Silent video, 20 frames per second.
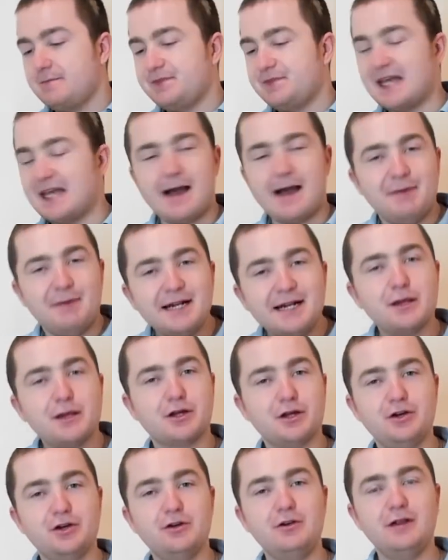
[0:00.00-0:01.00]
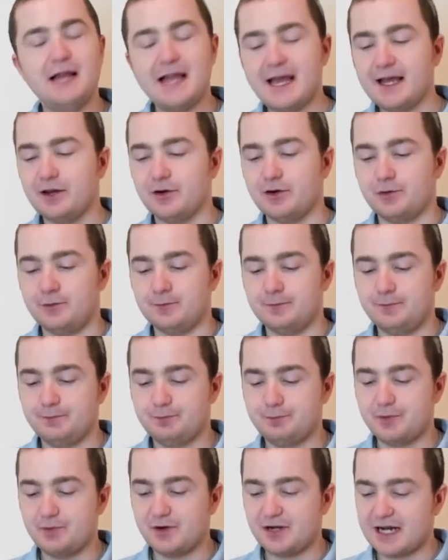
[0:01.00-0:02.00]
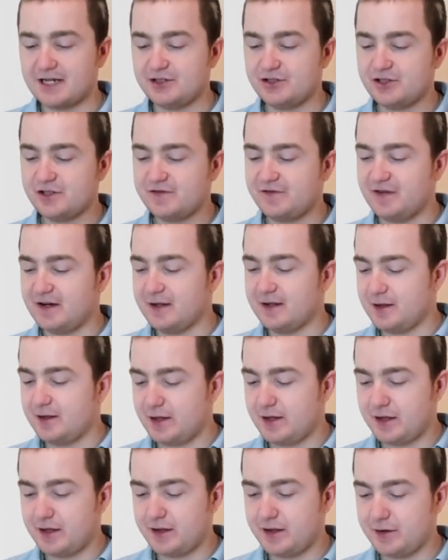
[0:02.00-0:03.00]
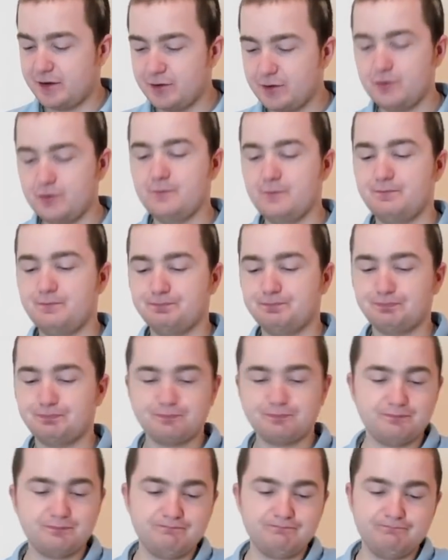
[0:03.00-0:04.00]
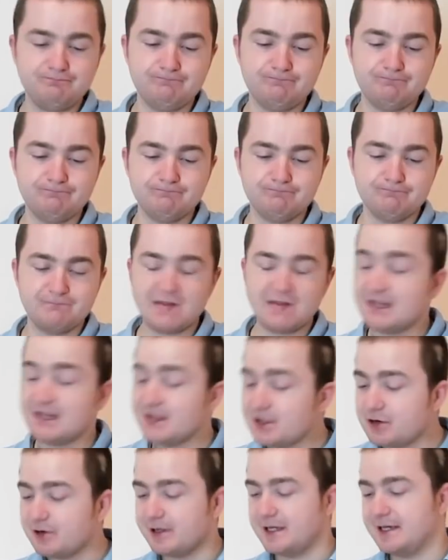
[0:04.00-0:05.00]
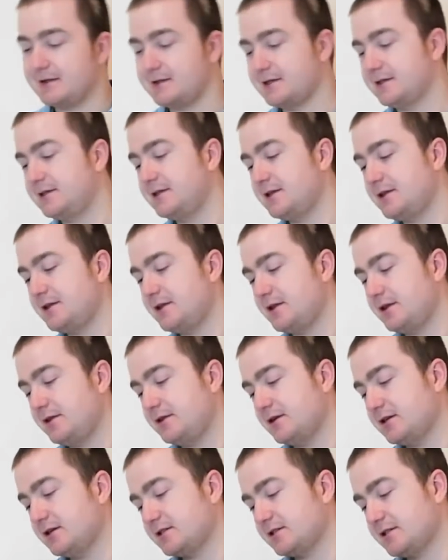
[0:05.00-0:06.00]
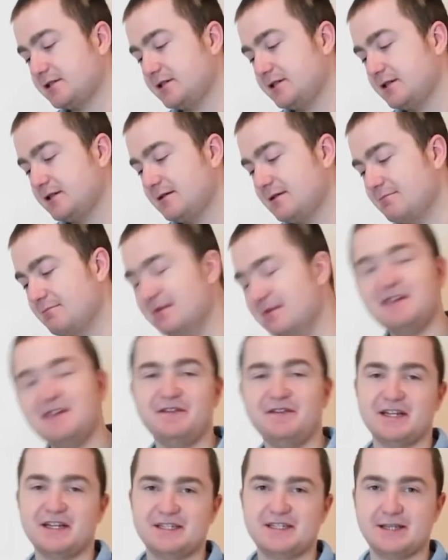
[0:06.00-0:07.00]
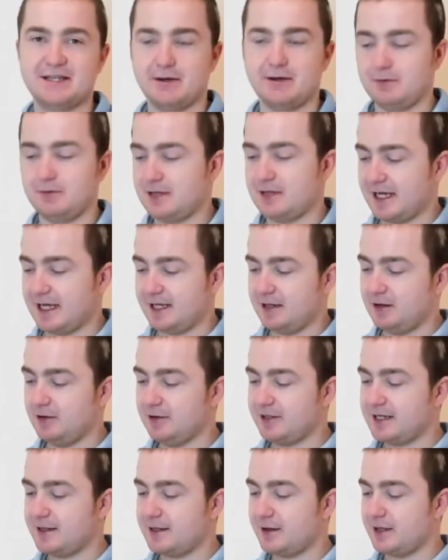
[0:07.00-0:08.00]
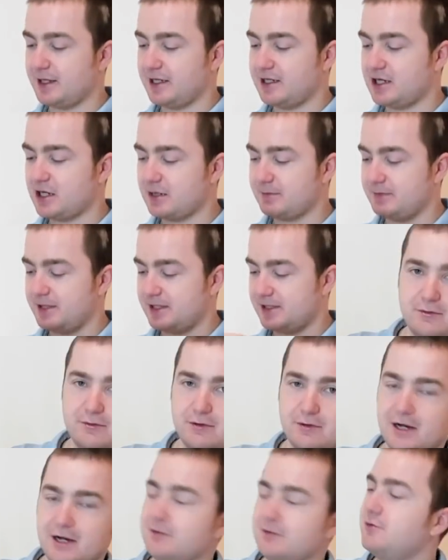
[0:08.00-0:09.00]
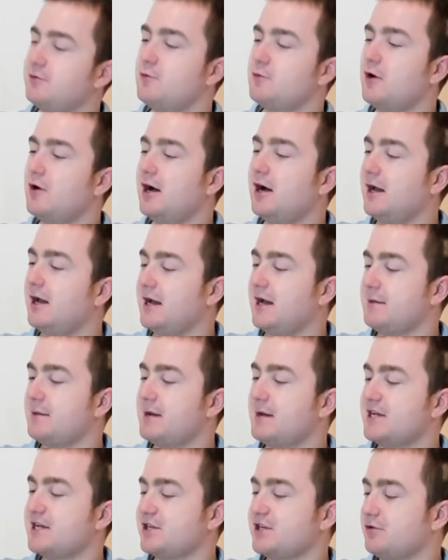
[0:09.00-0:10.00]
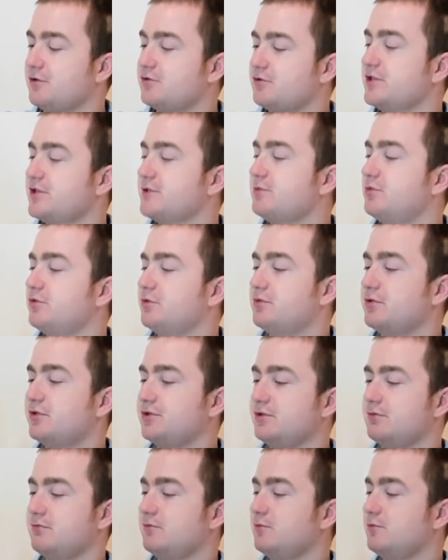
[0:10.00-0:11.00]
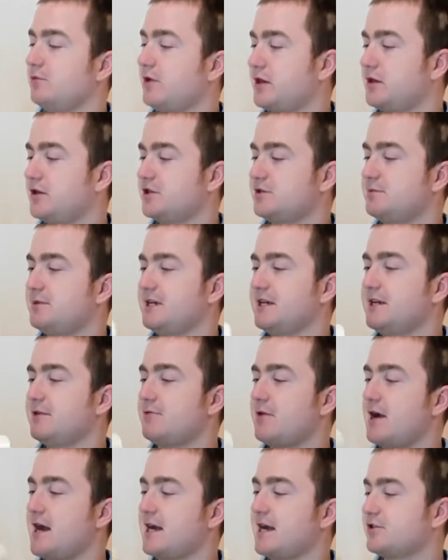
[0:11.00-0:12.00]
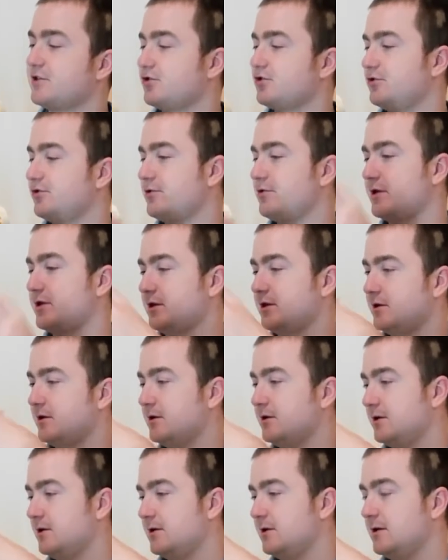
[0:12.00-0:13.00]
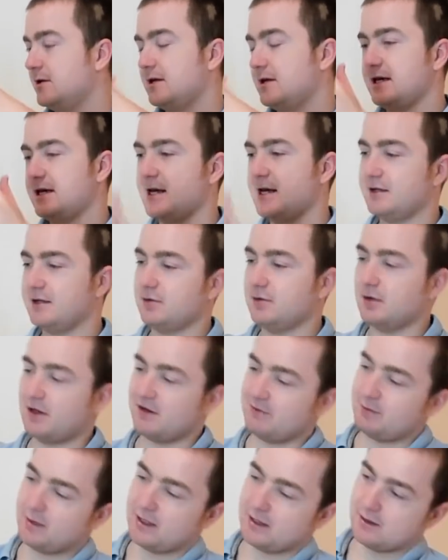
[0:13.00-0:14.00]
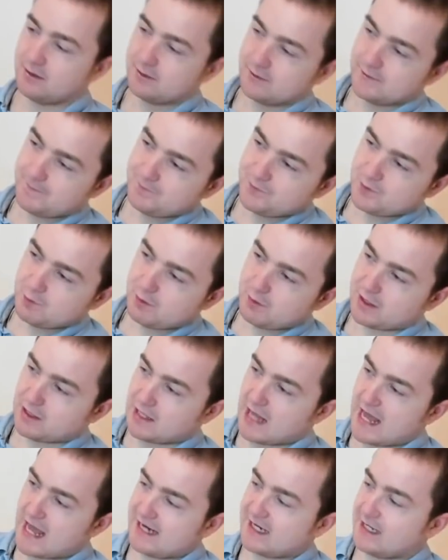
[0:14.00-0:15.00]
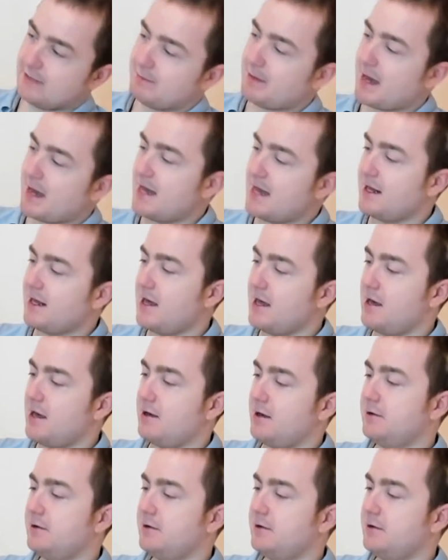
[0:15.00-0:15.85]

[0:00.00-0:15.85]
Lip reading: I mean, it's a good Lego, but I just find this so annoying that this is not minifig scale. Like, look at the cockpit. I don't know why I imagine a transport, but with such big reactors, and yeah, it could have been with a landing pad here,